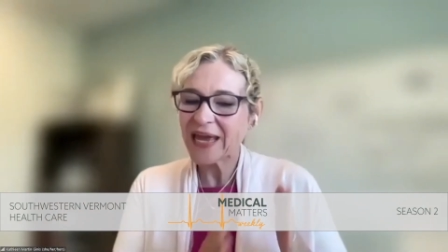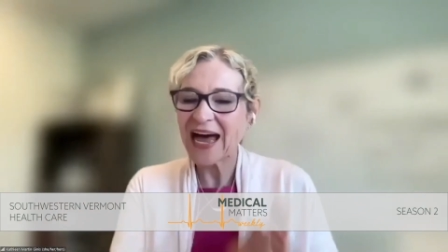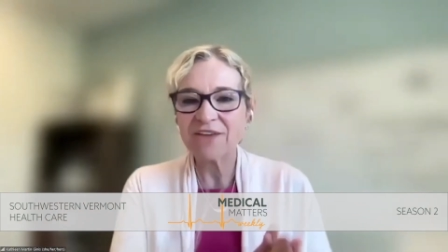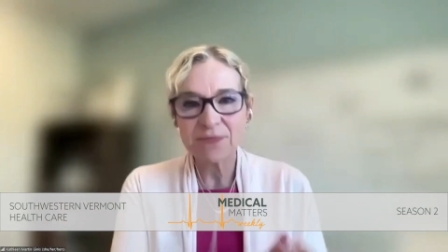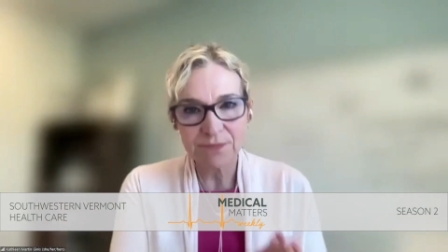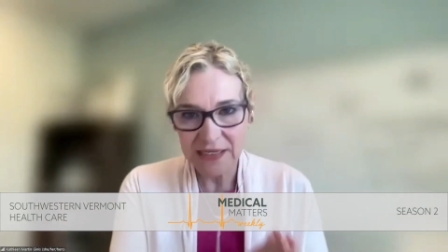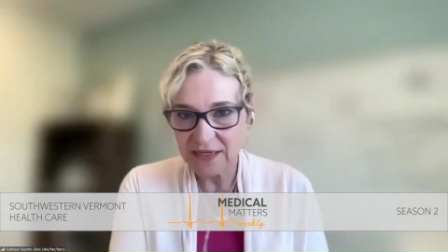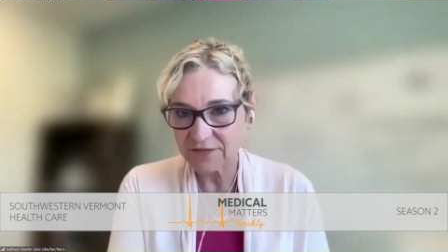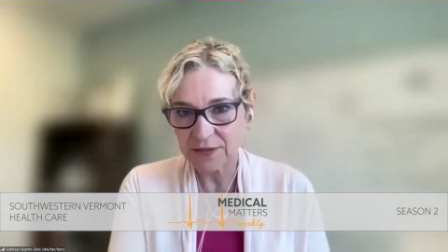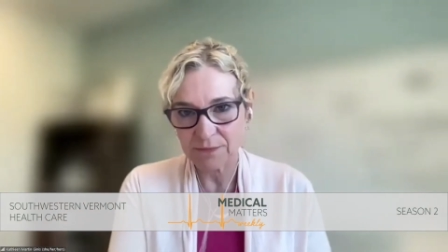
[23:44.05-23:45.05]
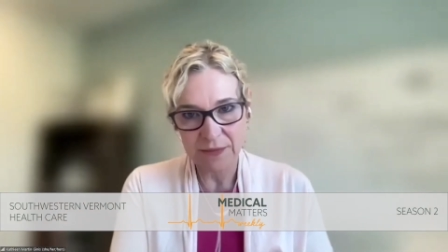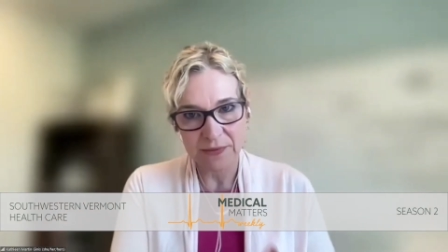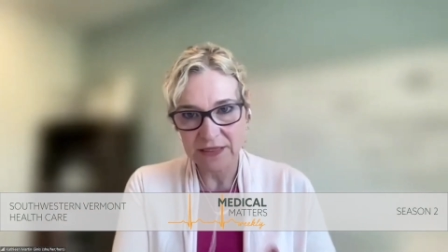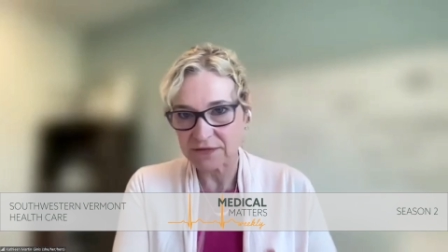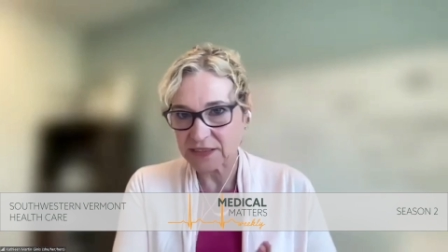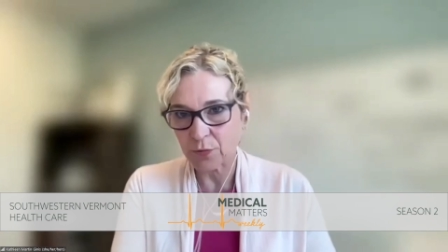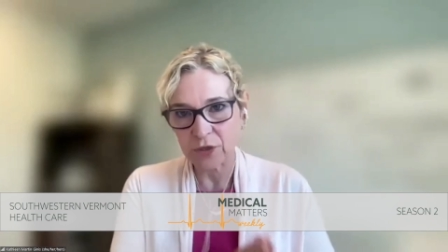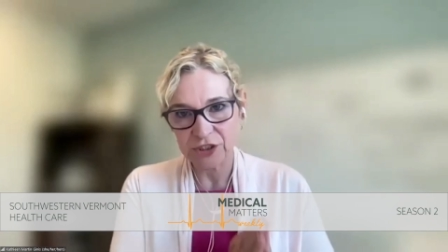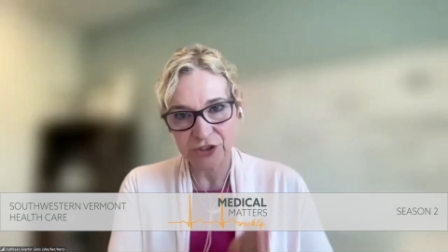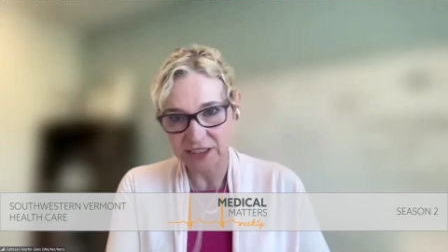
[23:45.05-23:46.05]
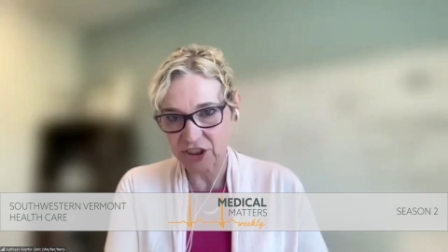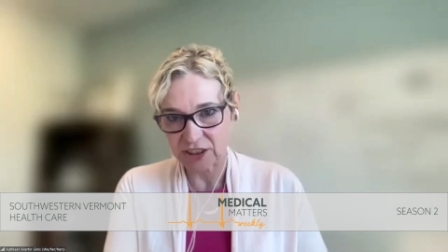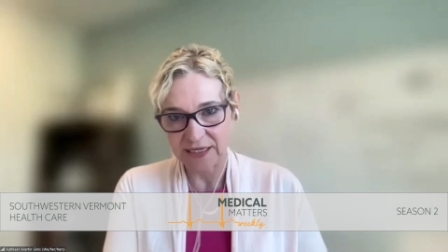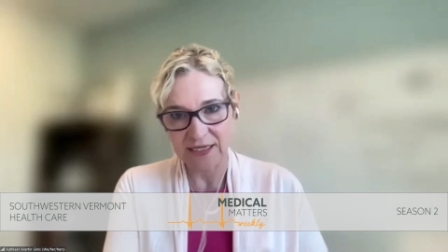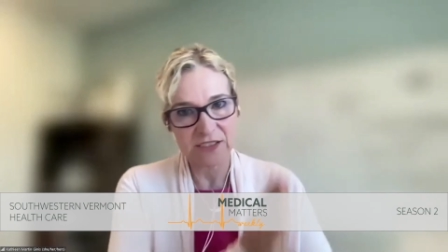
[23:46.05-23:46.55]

We haven't been giving people enough support traditionally